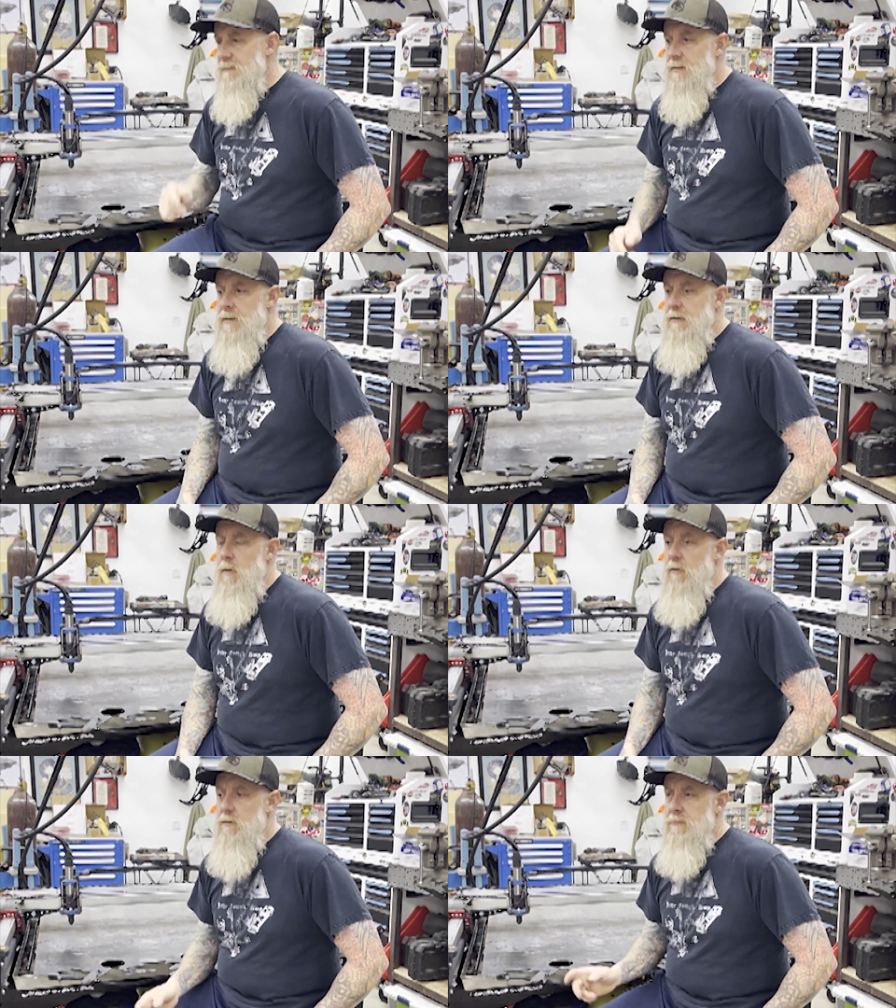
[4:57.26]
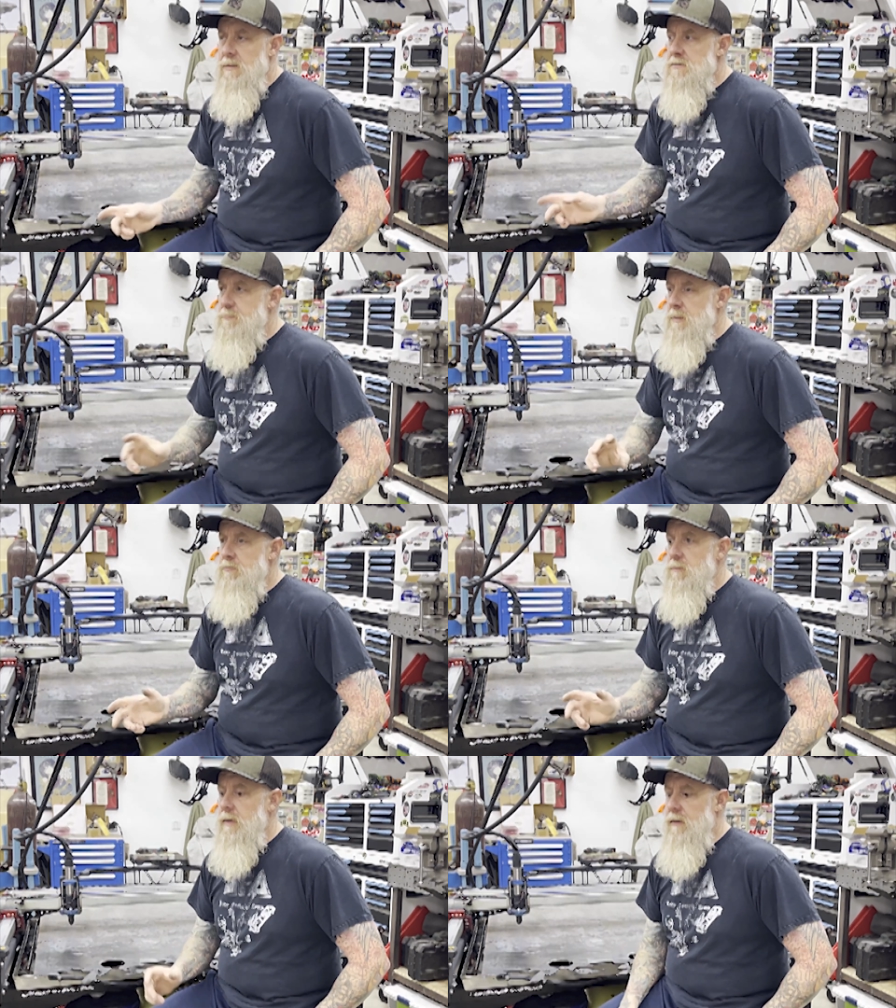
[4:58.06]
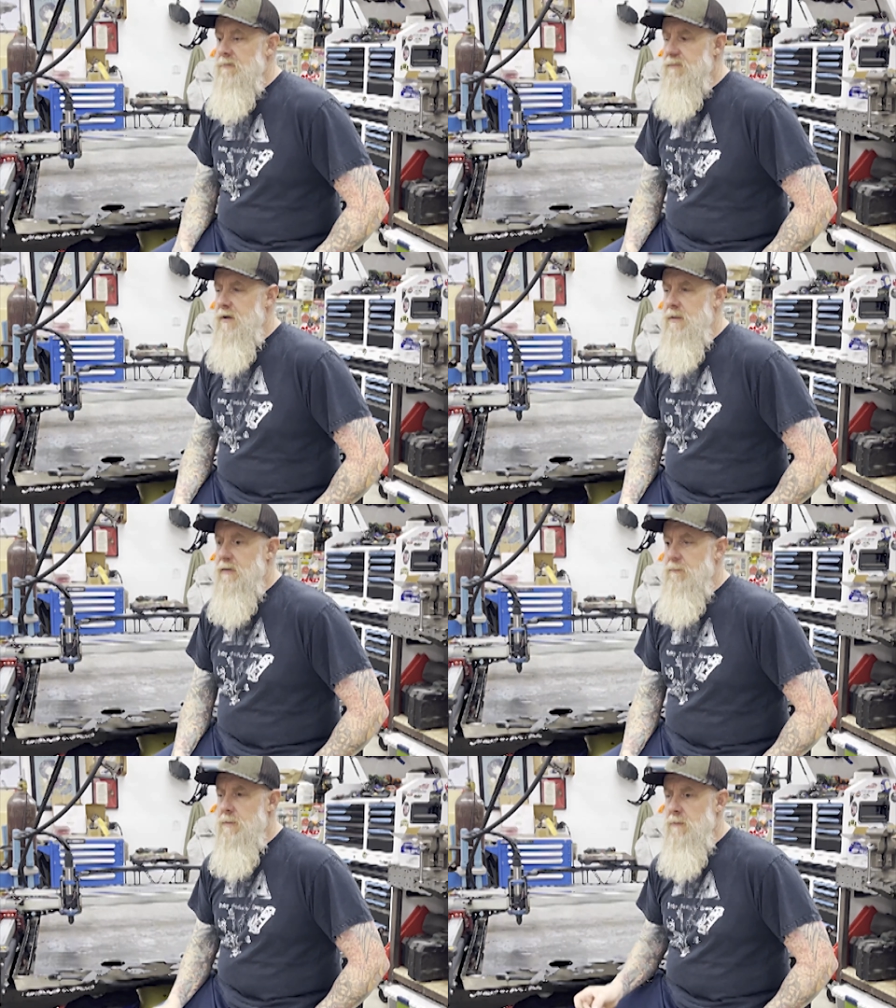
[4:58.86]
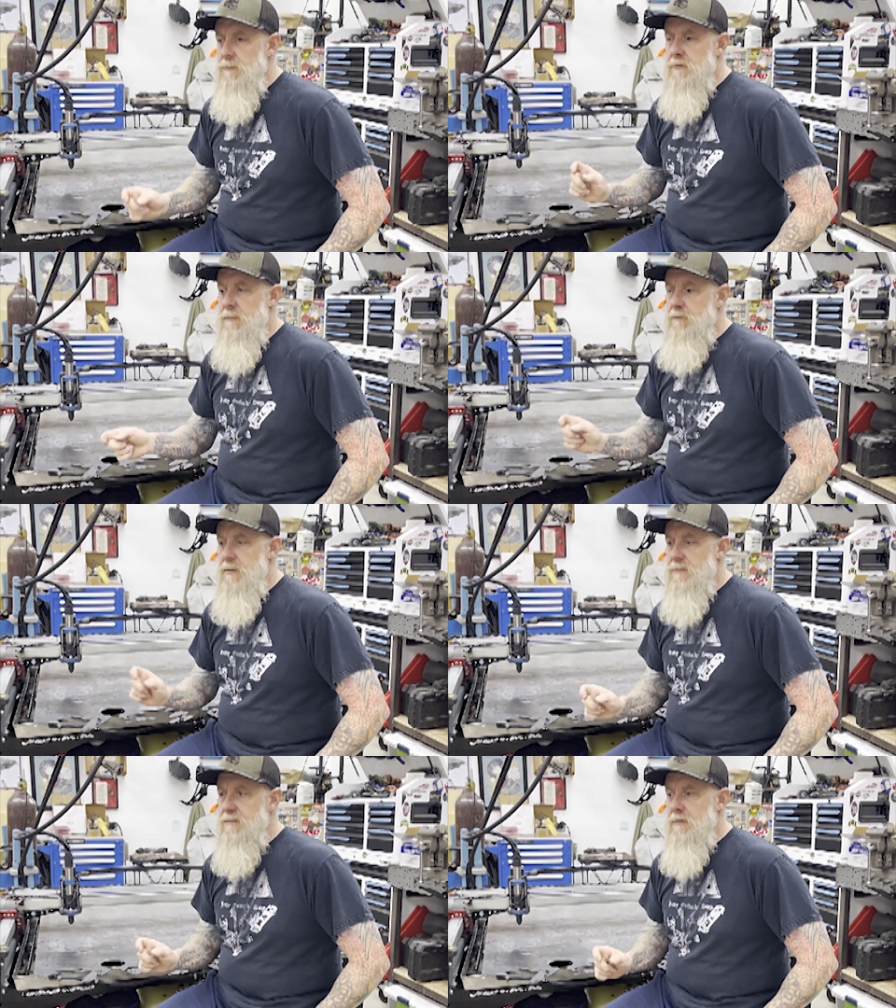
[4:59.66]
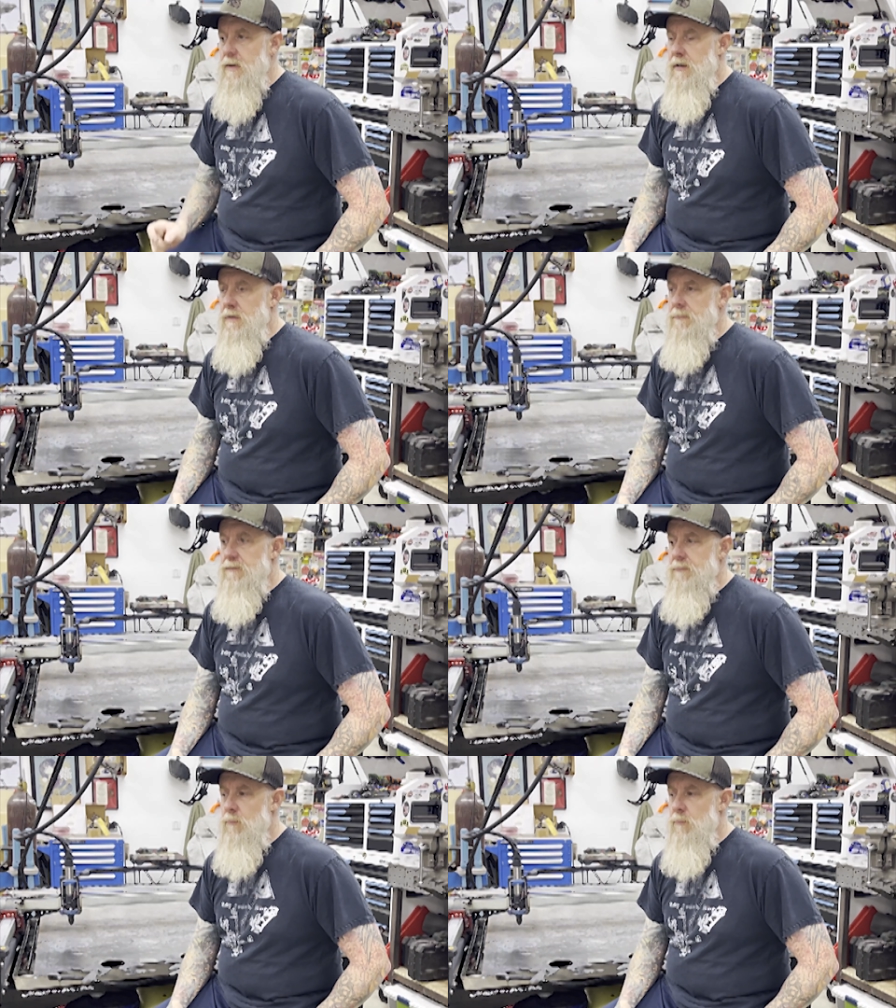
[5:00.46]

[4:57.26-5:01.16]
All of these people have kind of given me little tidbits to kind of